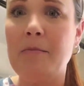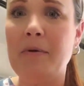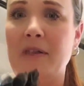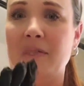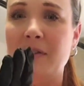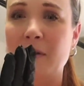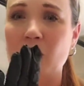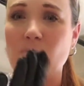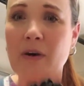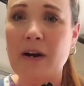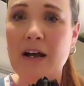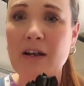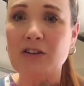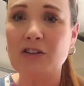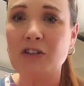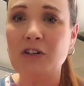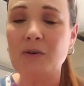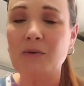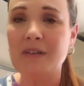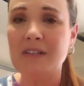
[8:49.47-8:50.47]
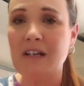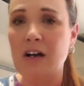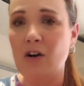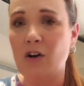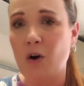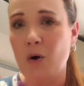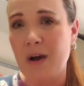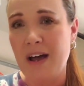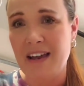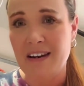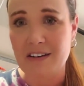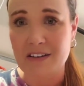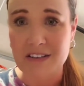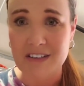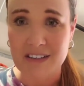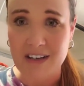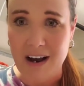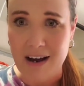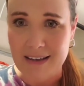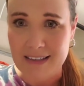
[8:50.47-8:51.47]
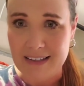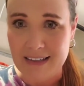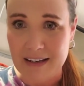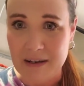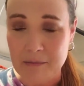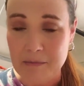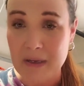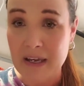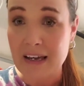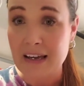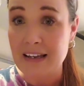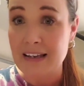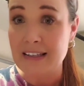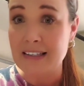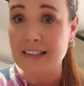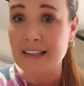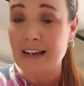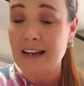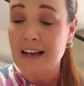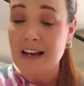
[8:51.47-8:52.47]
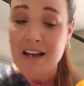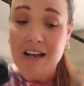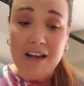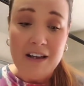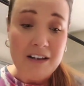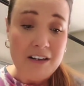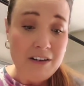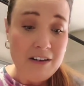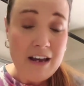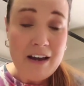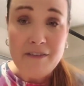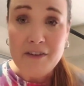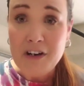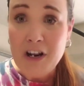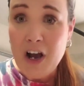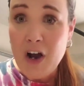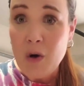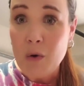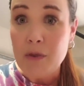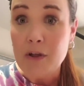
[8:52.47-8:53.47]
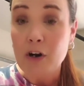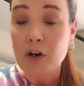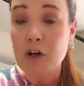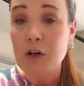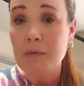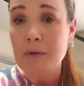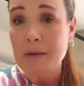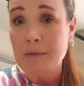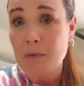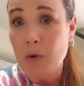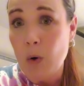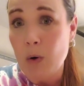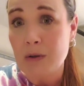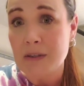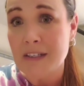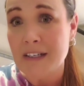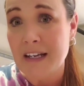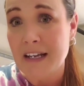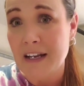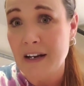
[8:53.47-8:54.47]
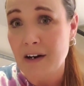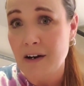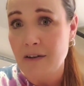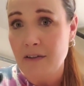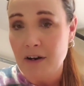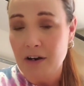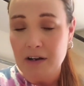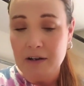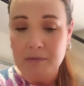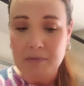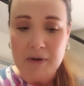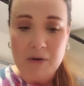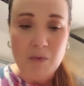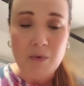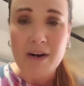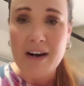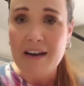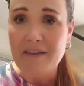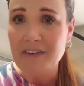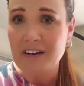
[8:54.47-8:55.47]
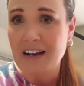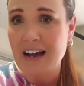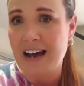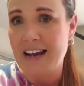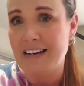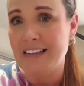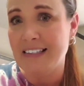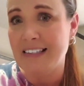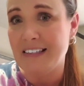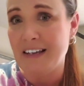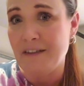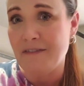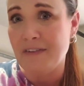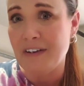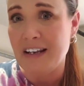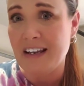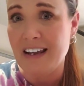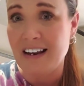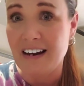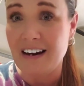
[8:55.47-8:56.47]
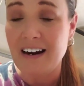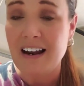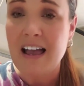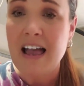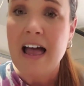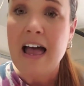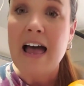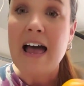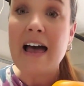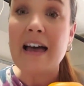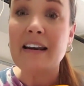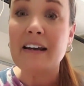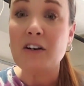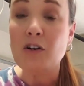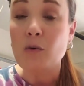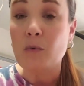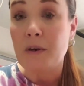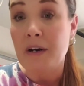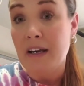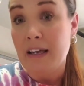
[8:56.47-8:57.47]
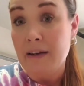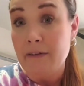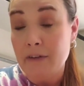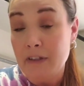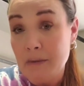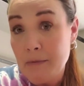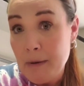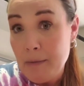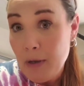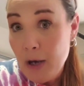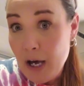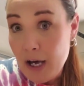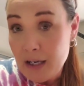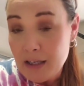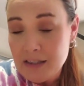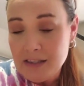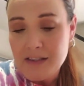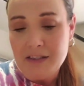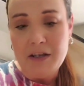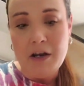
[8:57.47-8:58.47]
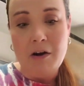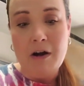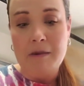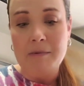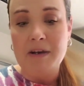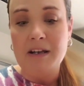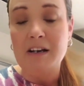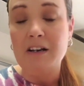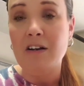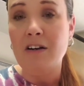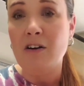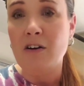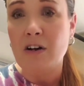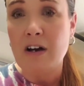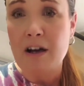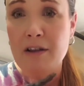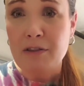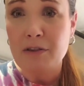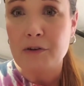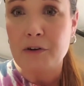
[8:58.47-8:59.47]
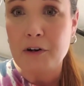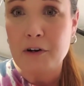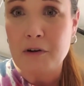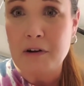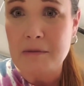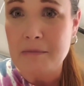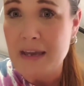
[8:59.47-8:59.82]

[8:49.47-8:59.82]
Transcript: but then what I'll do is I'll go ahead and just toss it, because you never know, there could be mold in here, there could be whatever kind of stuff in here, and I don't want to give it to my bugs. So I'm going to cut through and